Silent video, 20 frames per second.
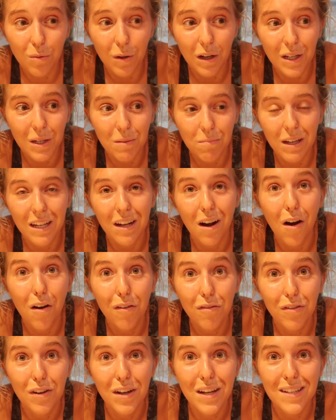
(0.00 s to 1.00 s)
We're gonna make our
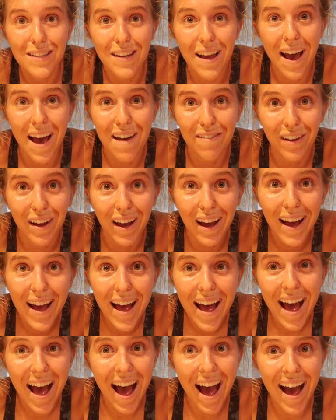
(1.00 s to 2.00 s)
first ever
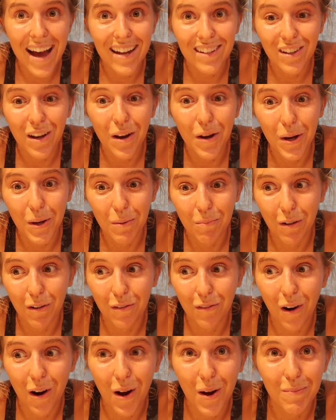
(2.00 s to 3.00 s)
at-home
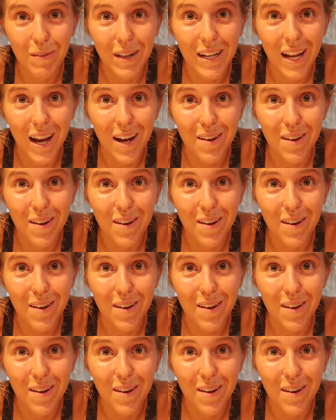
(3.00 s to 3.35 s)
ramen.